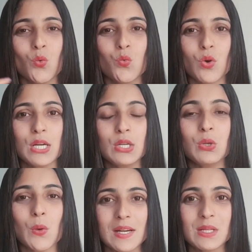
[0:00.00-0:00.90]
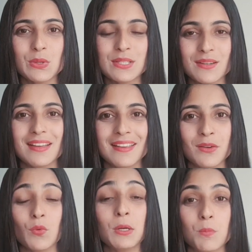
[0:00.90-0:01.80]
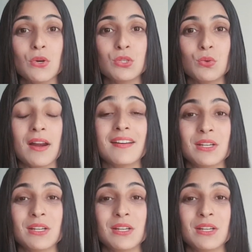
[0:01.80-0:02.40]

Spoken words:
what you are interested in, what books you are